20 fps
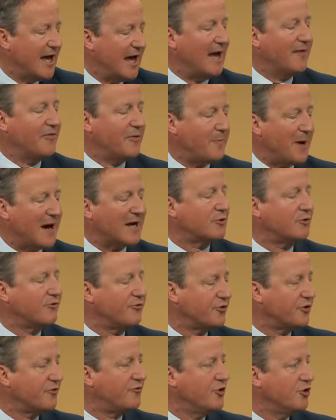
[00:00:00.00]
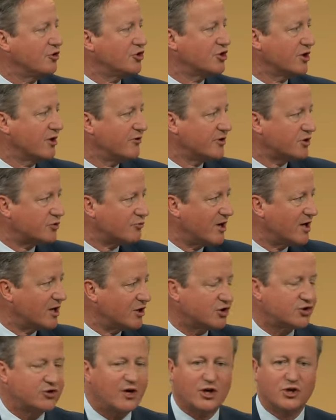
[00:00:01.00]
And the battle for the future, this
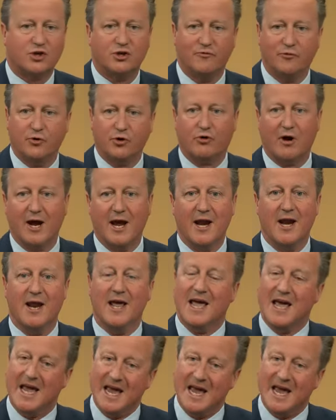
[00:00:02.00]
reconstruction of Ukraine,